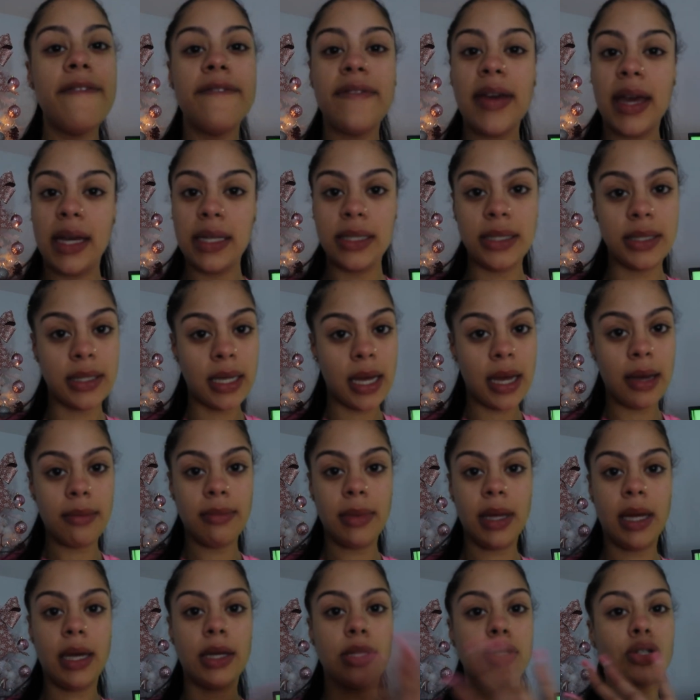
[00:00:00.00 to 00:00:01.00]
FaceTime
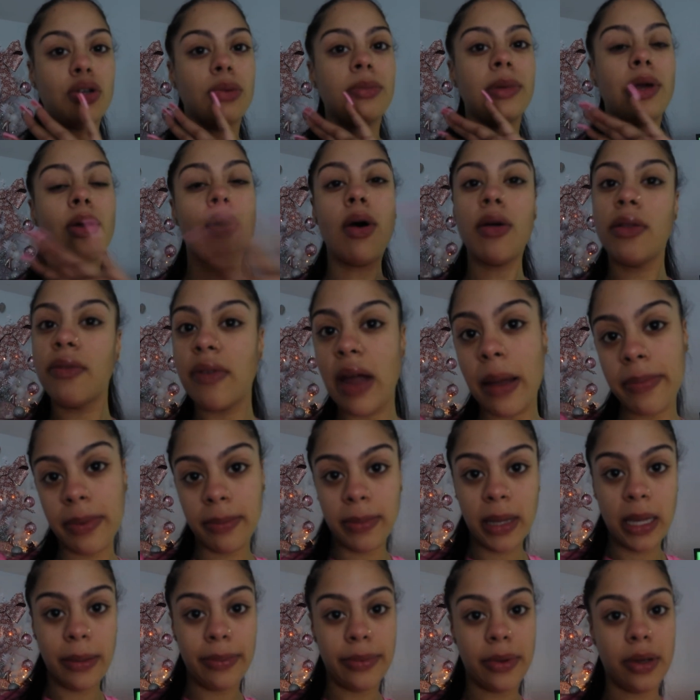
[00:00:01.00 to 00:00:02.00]
me and show me all the wrapping
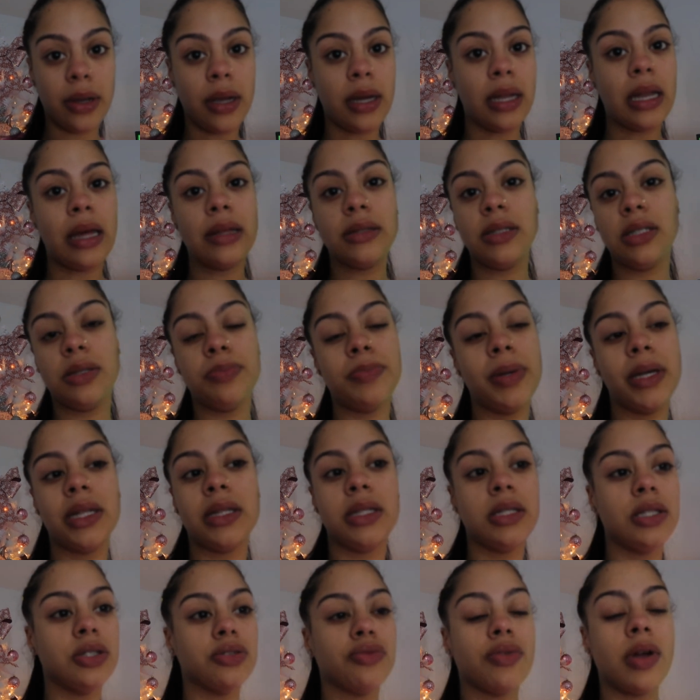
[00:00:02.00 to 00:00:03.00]
paper and I just
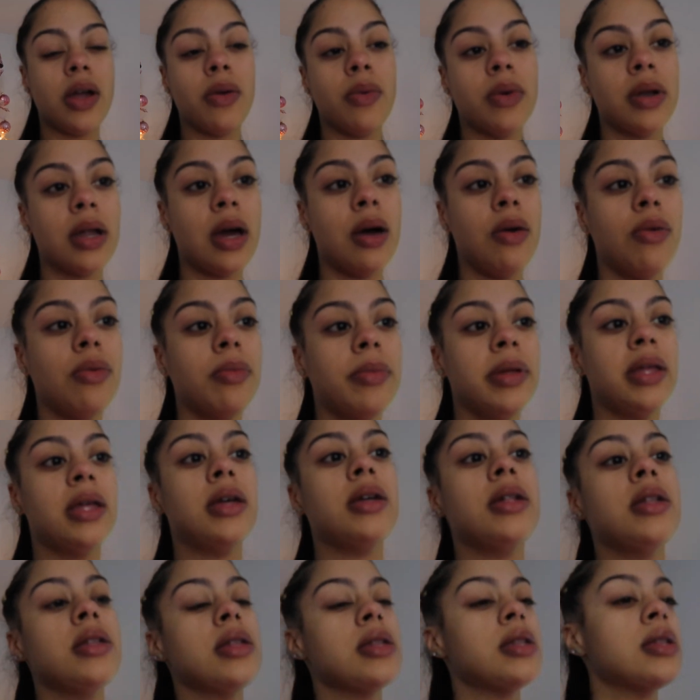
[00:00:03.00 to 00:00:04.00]
picked this gray one out
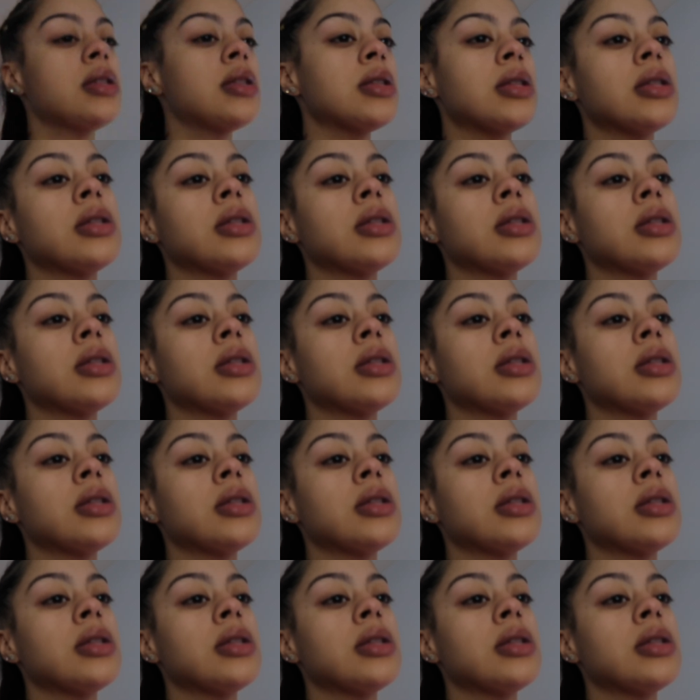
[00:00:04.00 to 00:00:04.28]
because